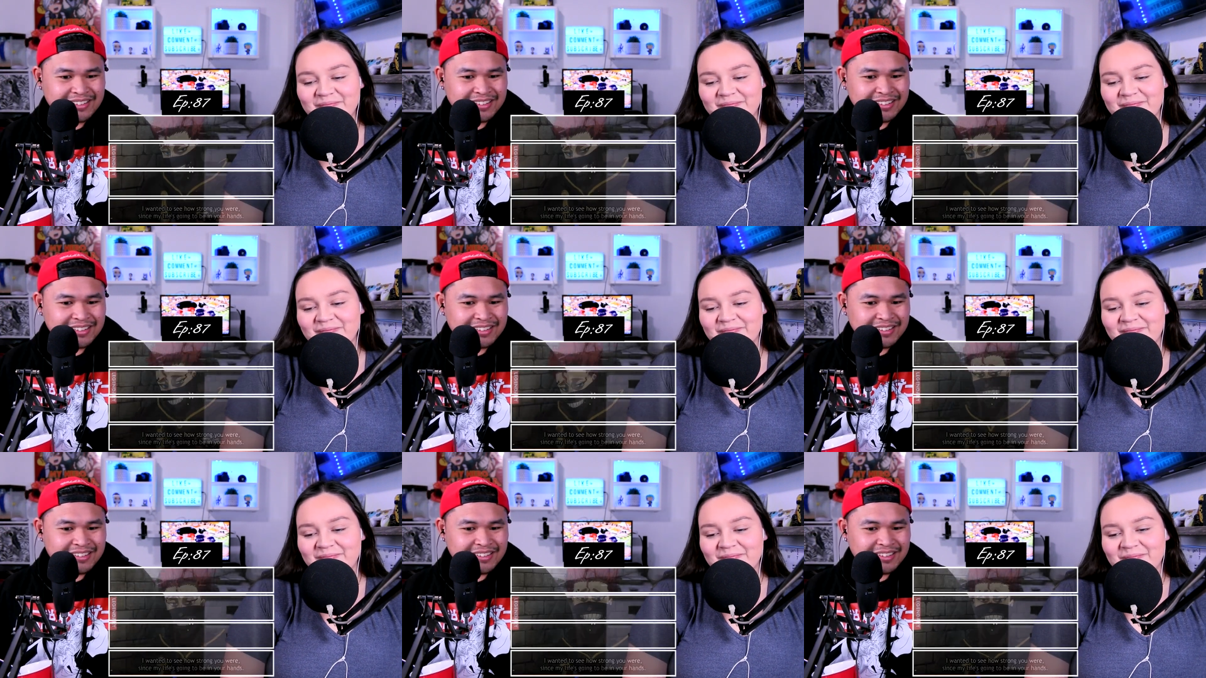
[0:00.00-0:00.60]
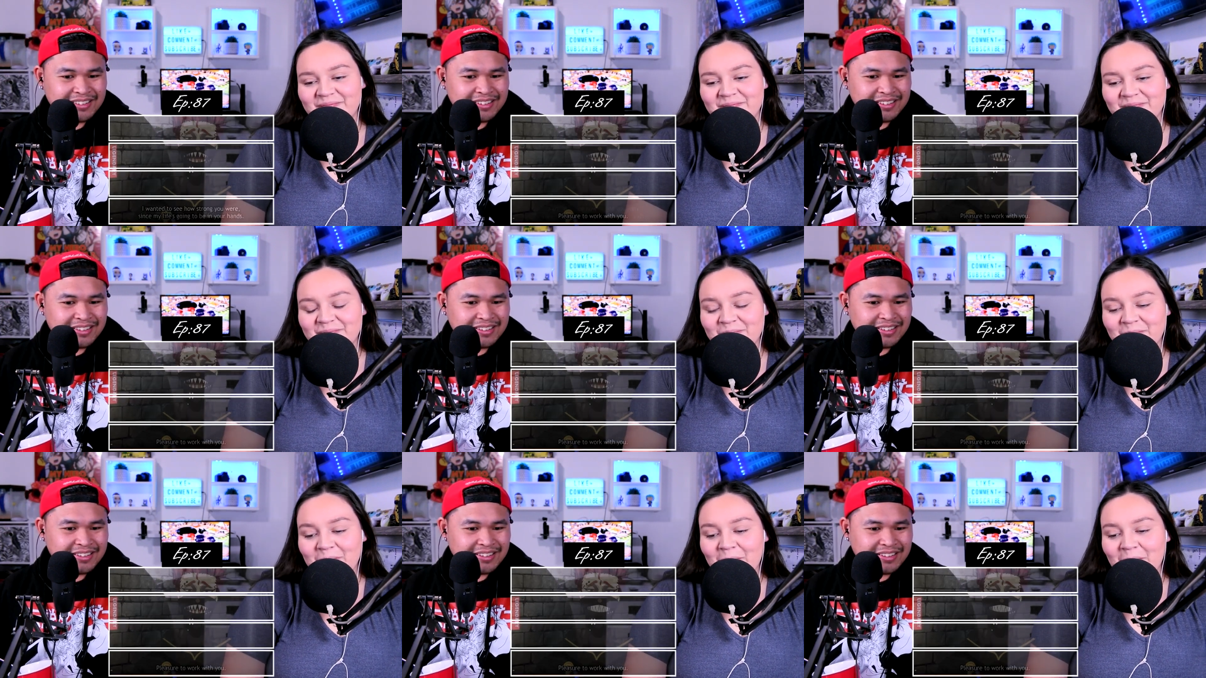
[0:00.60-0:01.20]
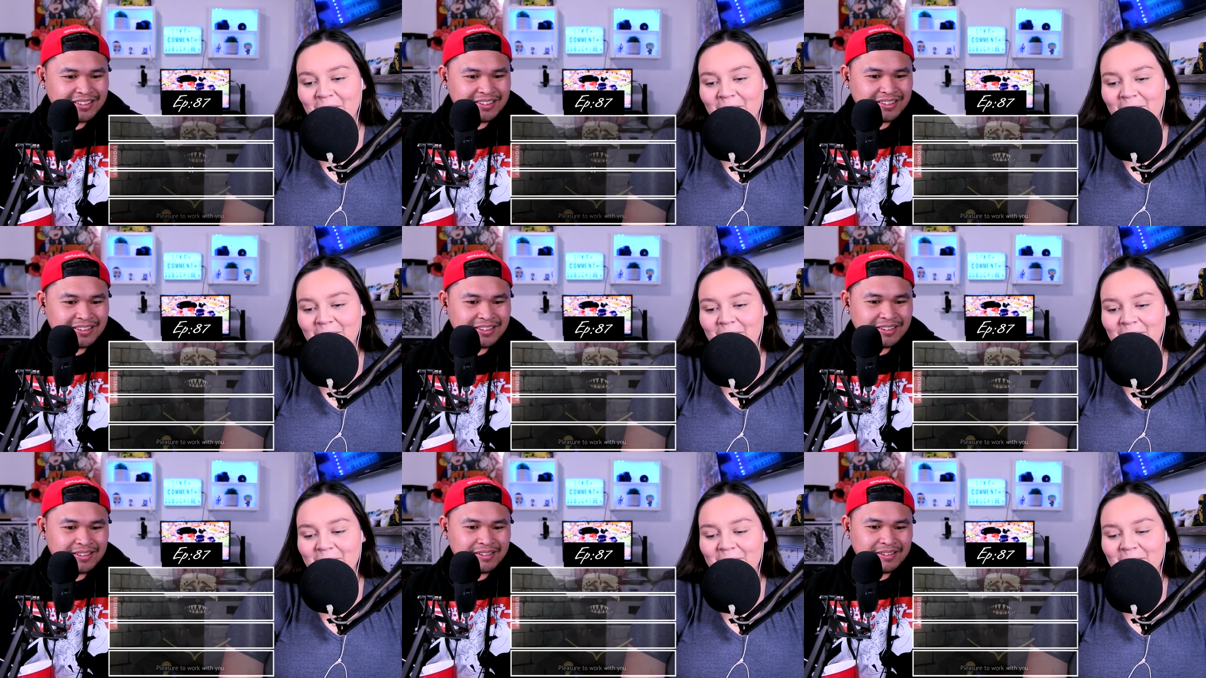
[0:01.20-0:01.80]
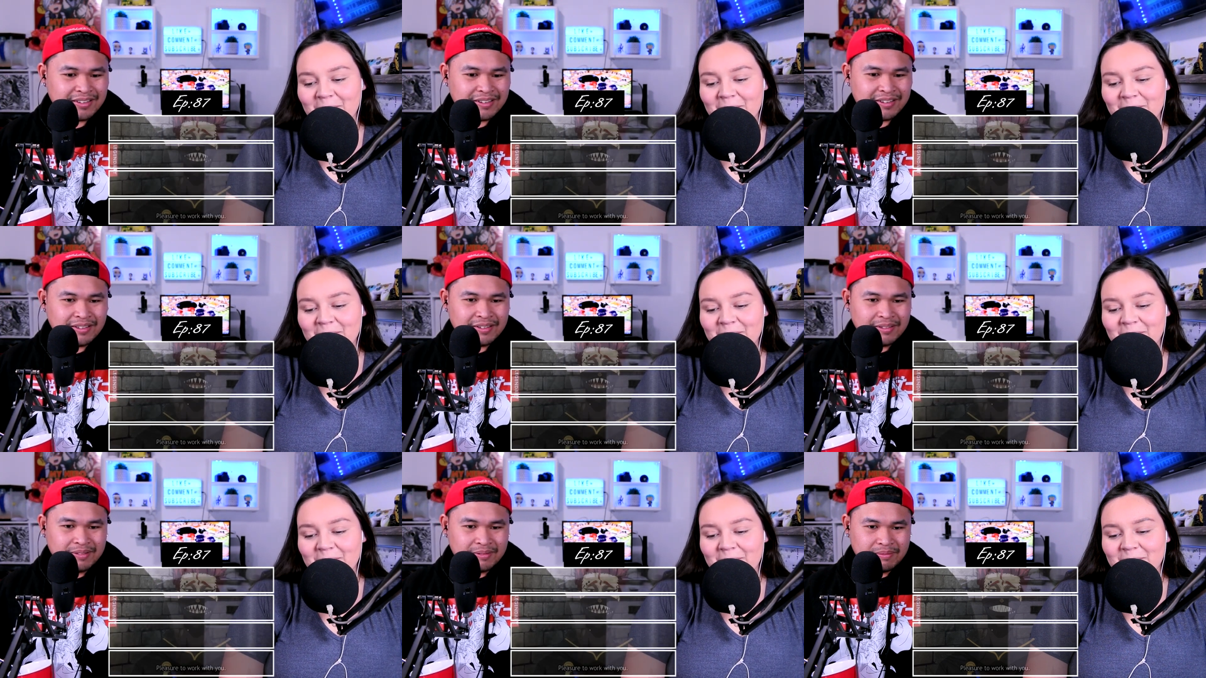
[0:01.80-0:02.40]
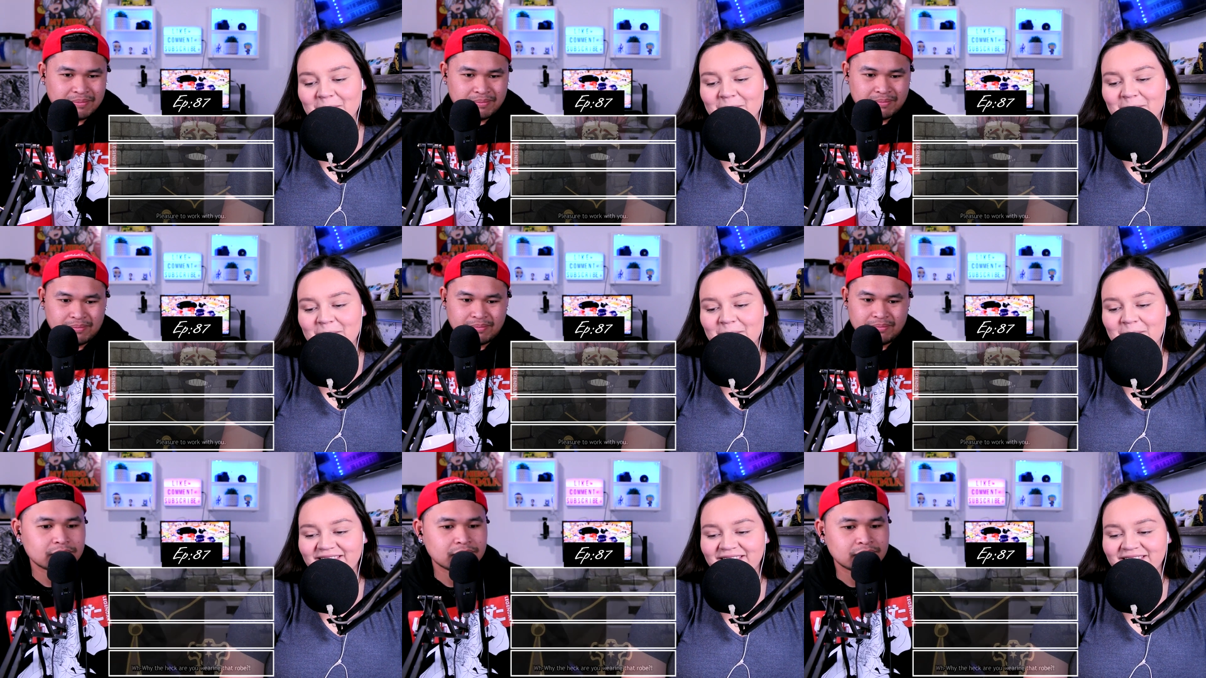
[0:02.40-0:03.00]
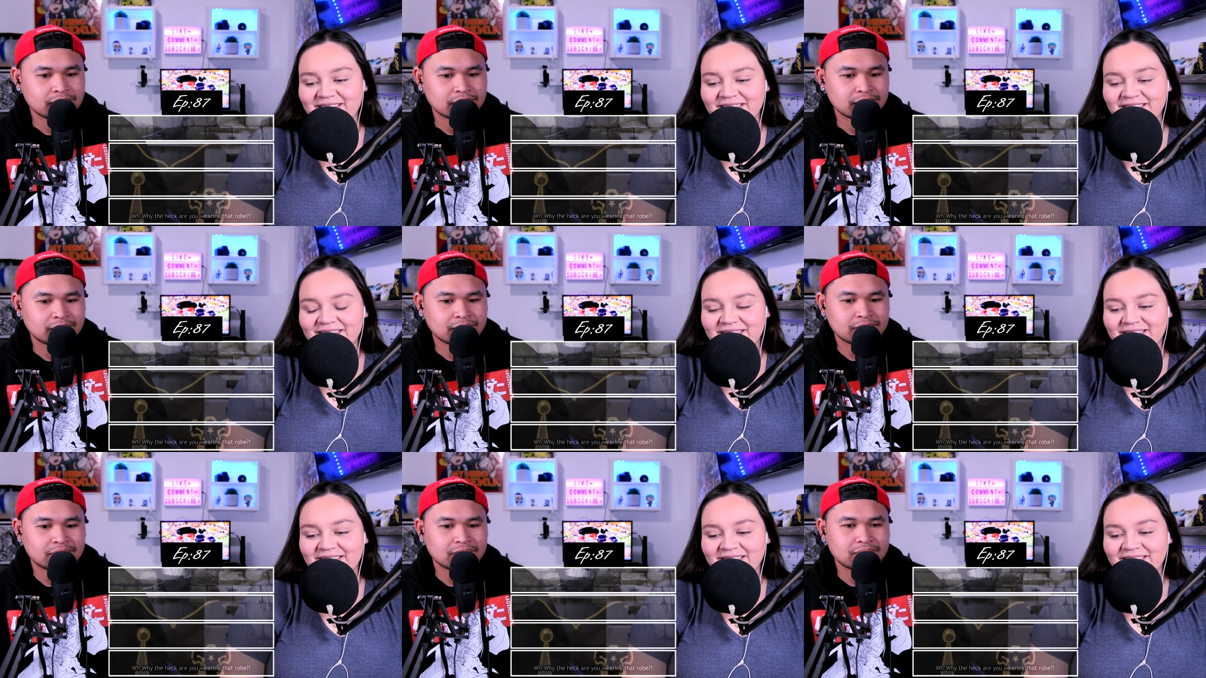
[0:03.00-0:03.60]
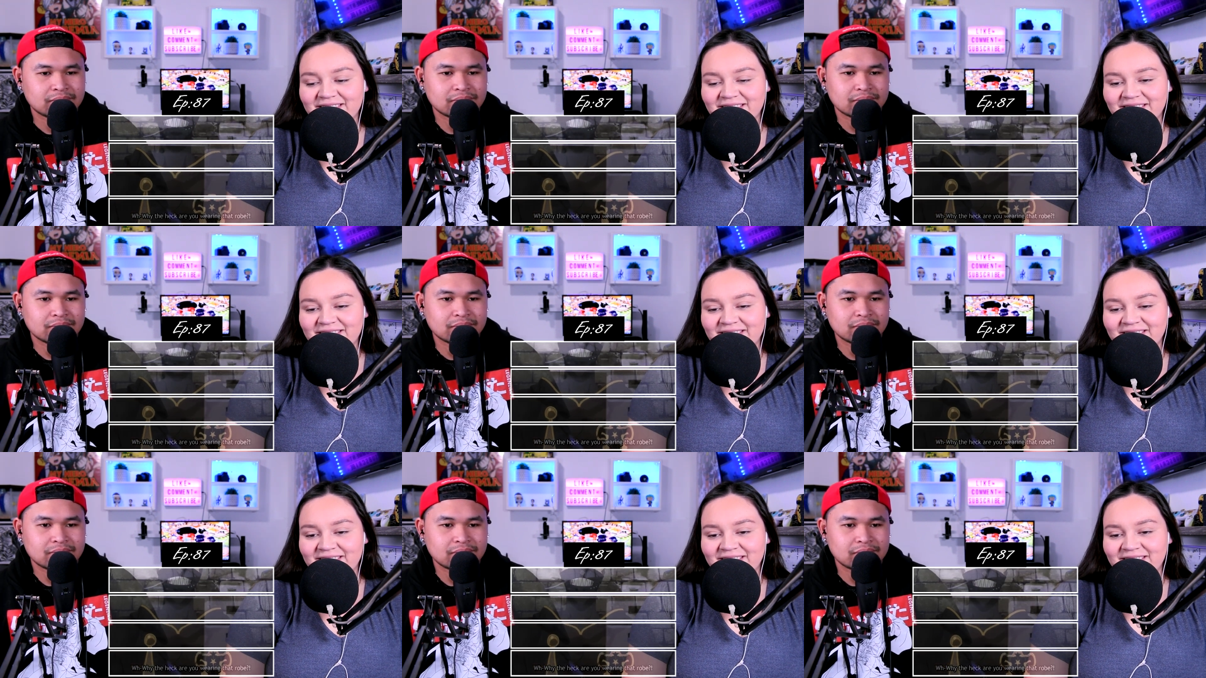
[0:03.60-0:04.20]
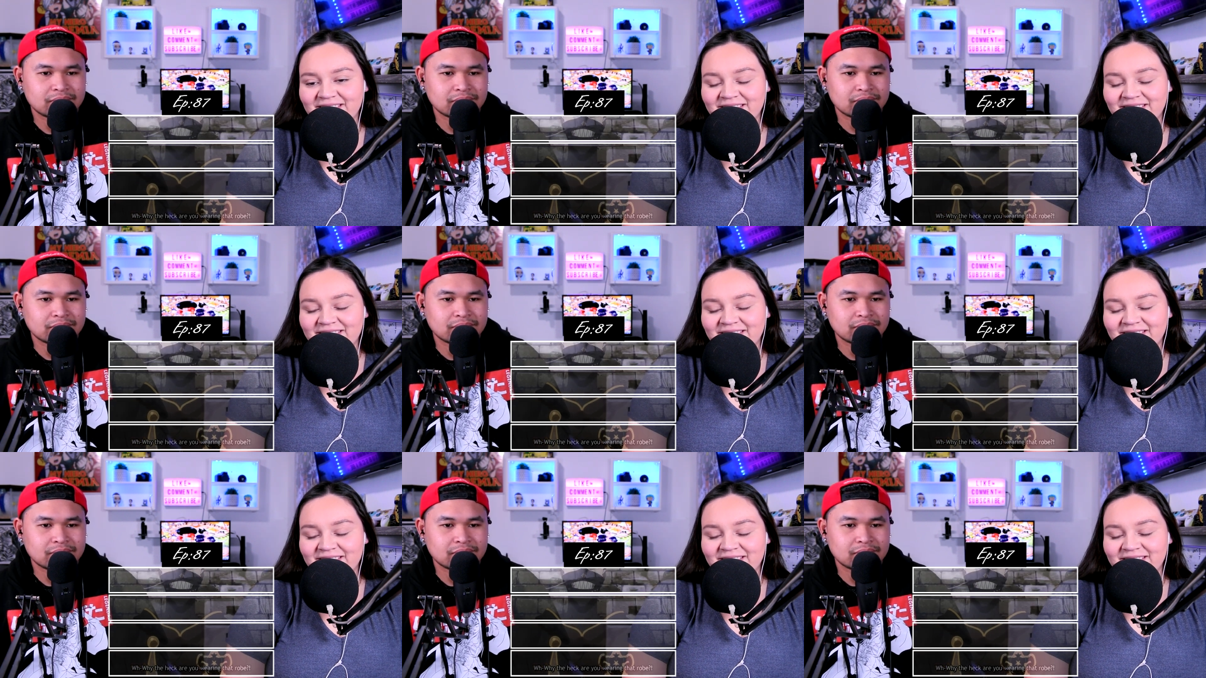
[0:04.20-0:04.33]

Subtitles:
(no one is talking)